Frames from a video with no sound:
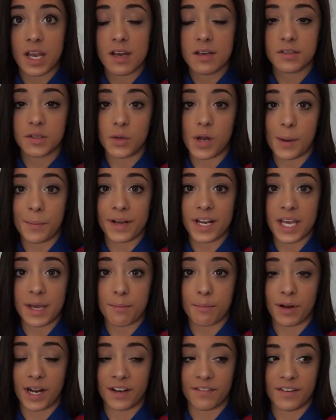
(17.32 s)
So now I'm going to
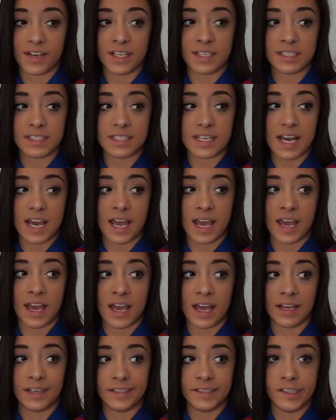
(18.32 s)
eat breakfast
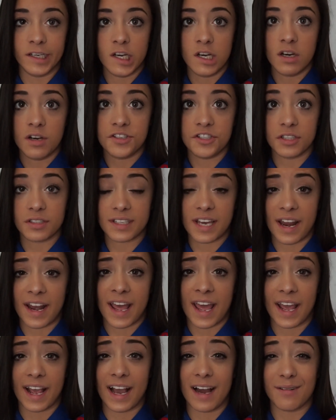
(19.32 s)
and just kind of
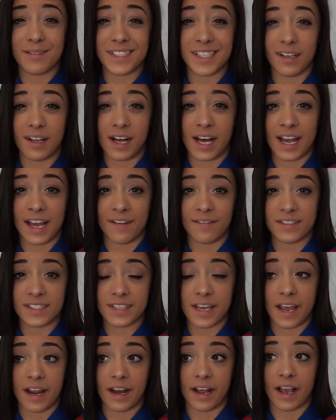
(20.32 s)
hang out till I have
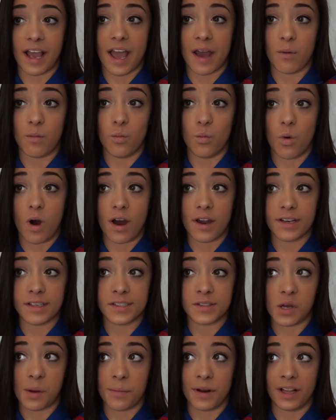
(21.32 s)
skating at one.
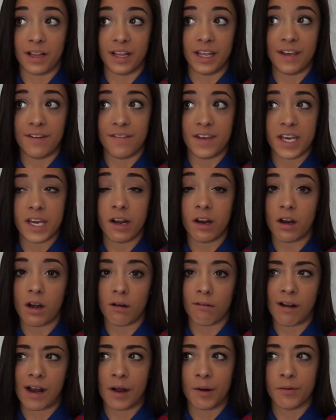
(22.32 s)
So I'm going to leave here
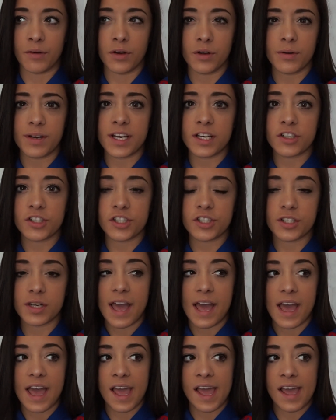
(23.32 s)
around noonish.
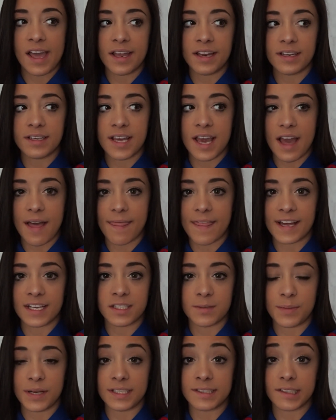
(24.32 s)
And yeah,
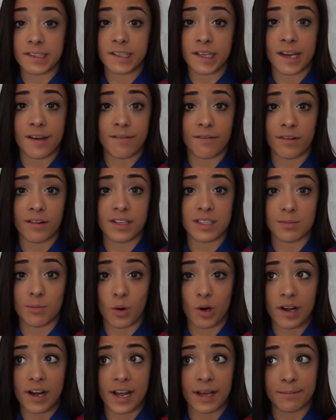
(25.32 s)
that's basically it for this
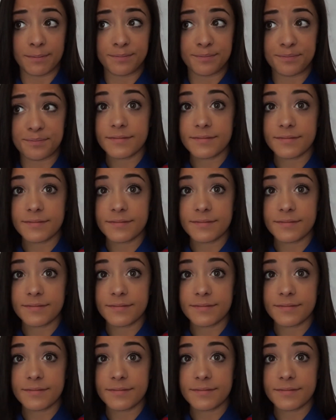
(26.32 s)
morning.